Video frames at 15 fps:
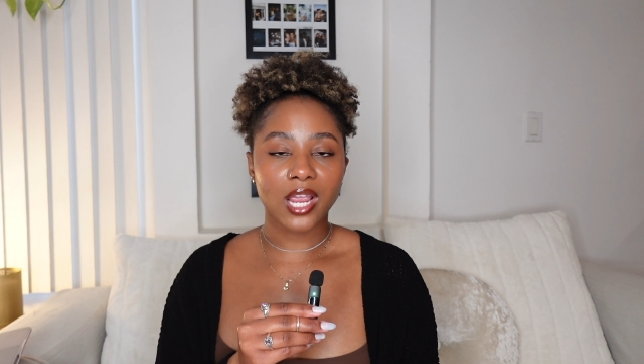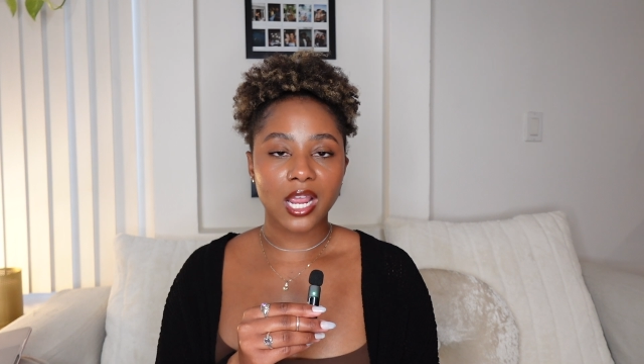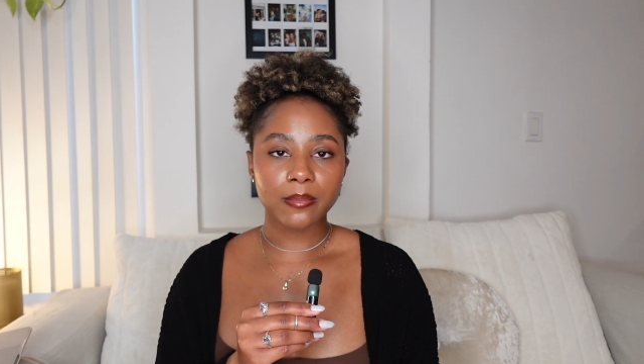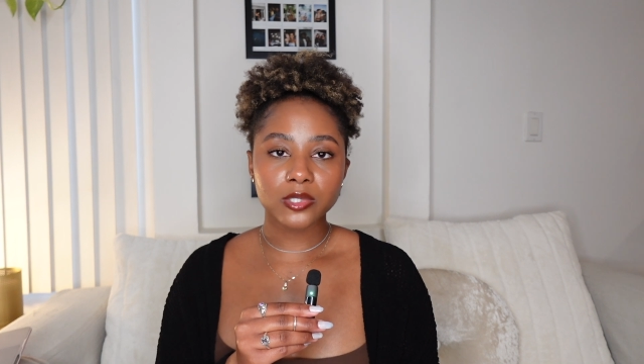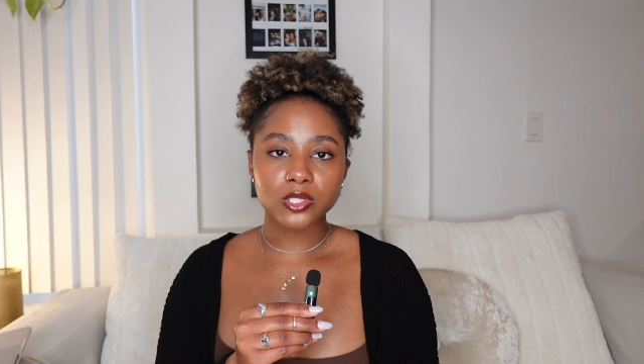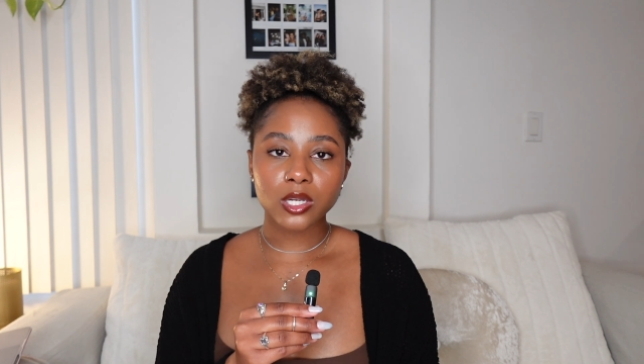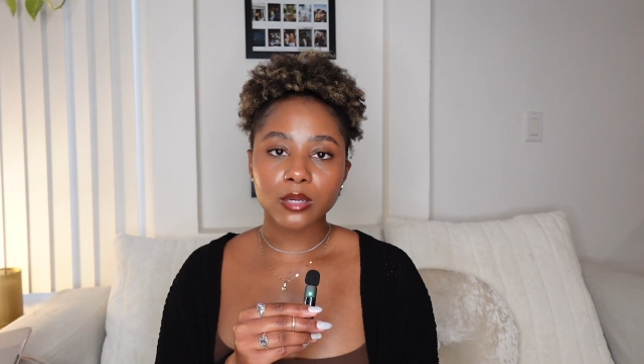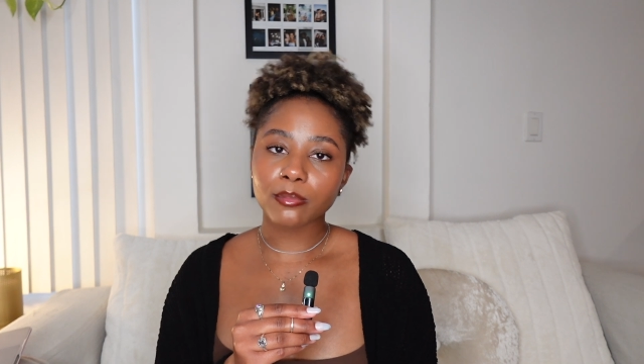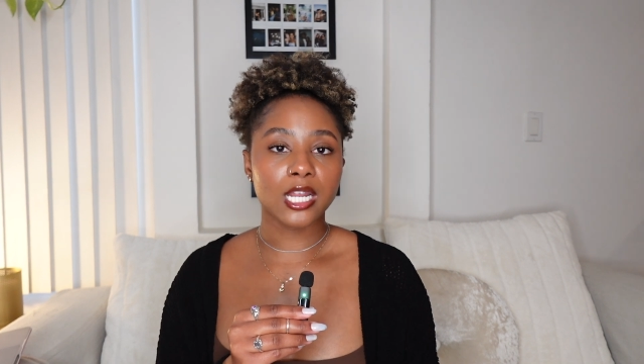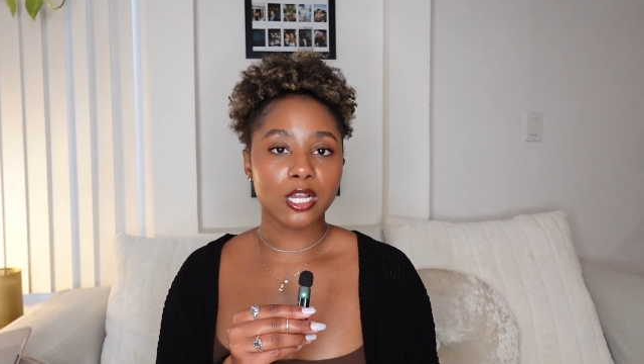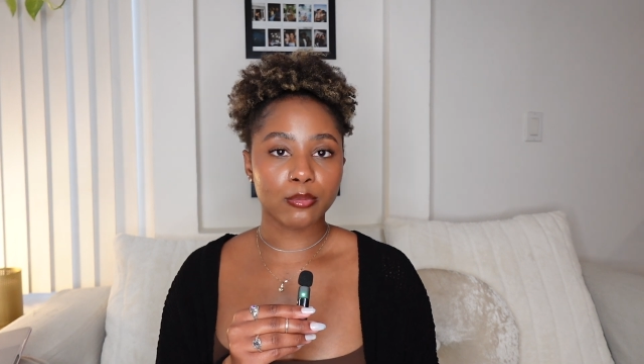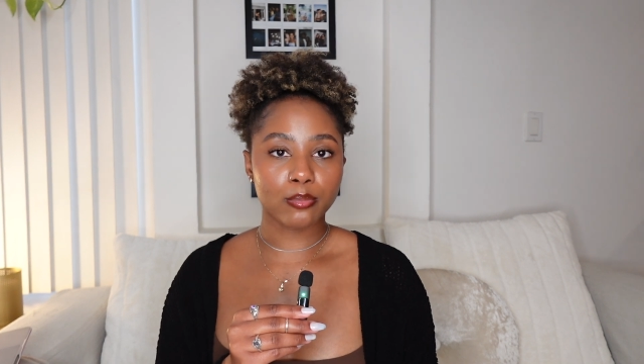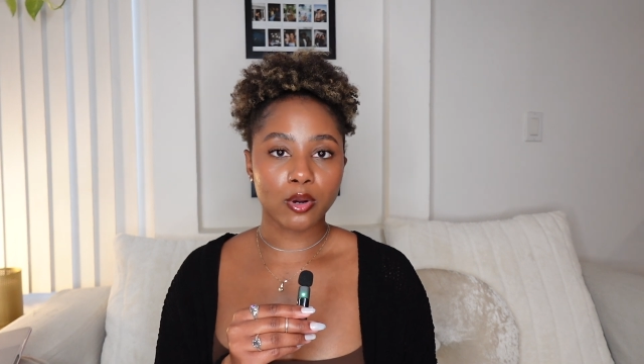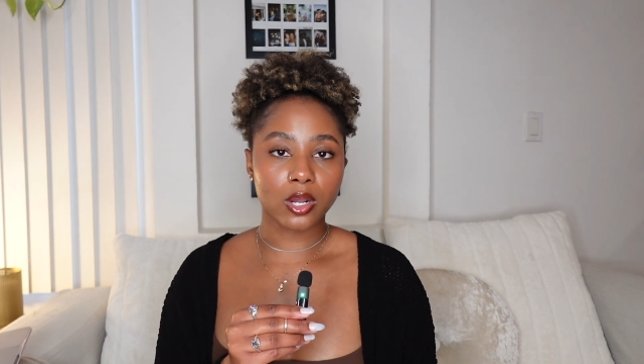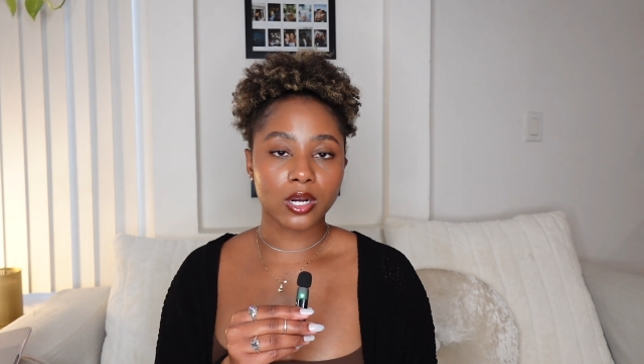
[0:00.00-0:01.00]
Amazon
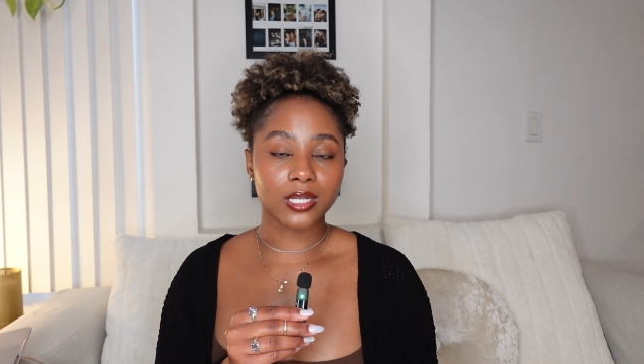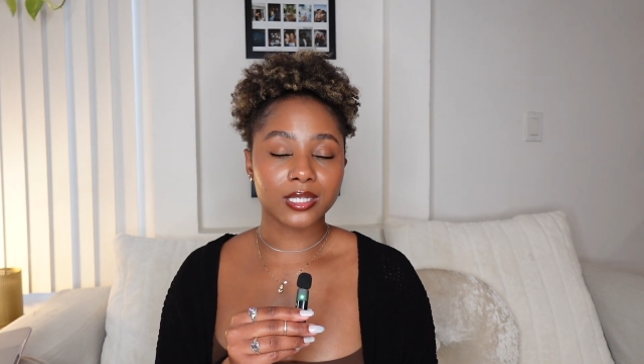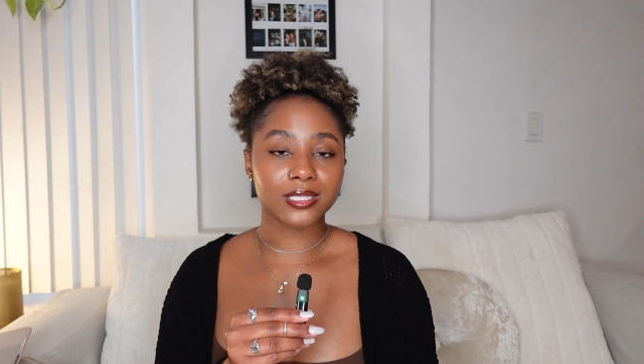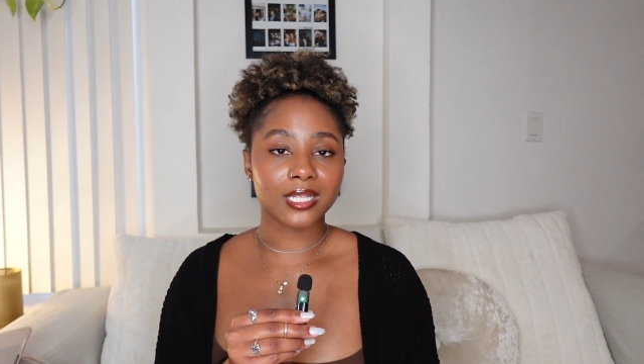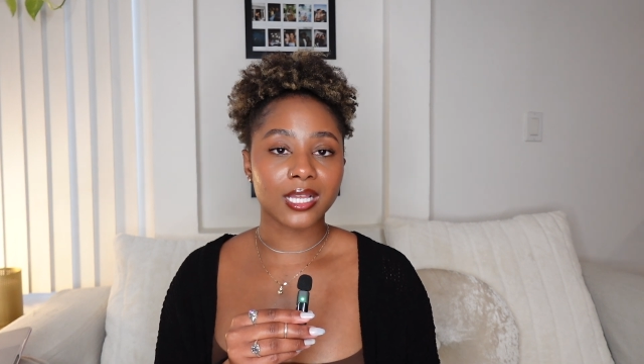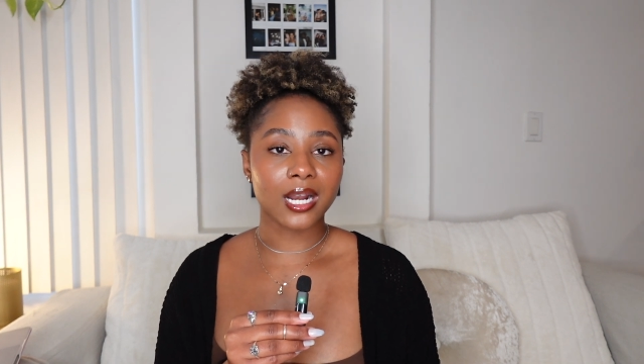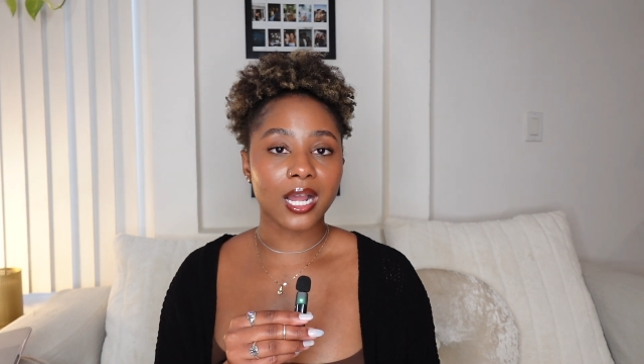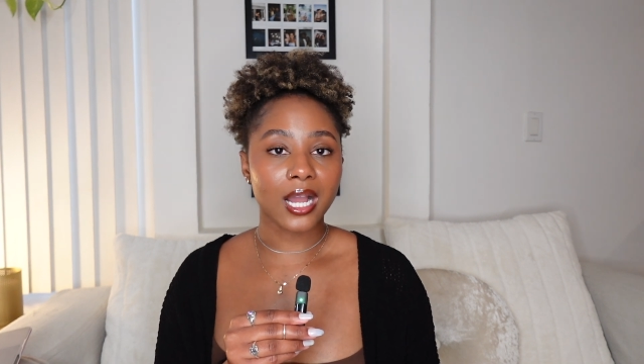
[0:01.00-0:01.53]
nail products that